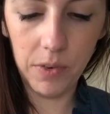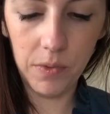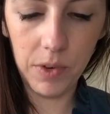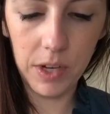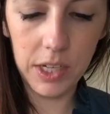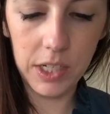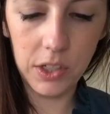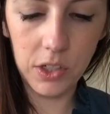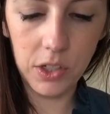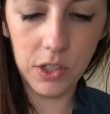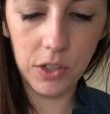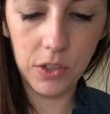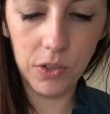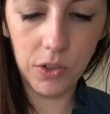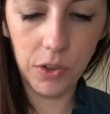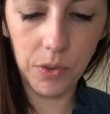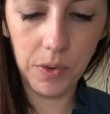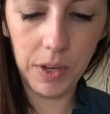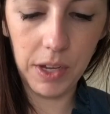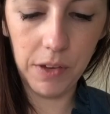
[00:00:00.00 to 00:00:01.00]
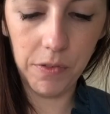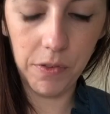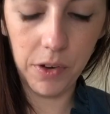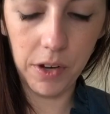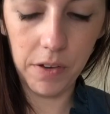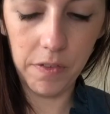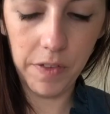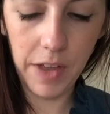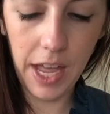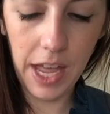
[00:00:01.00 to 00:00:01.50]
1, 2, 3,
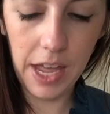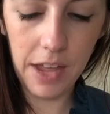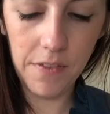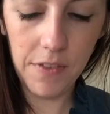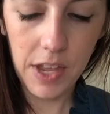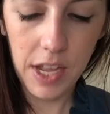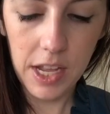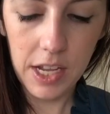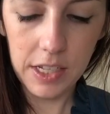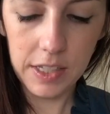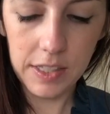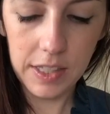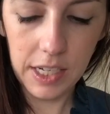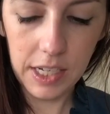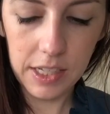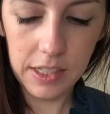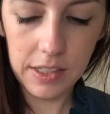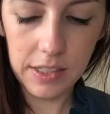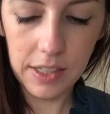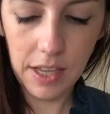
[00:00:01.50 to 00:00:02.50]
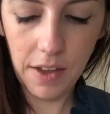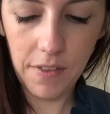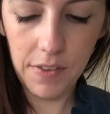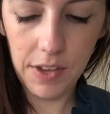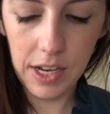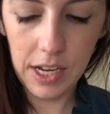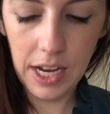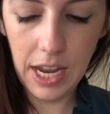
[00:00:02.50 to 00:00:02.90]
4, 5, 6, 7,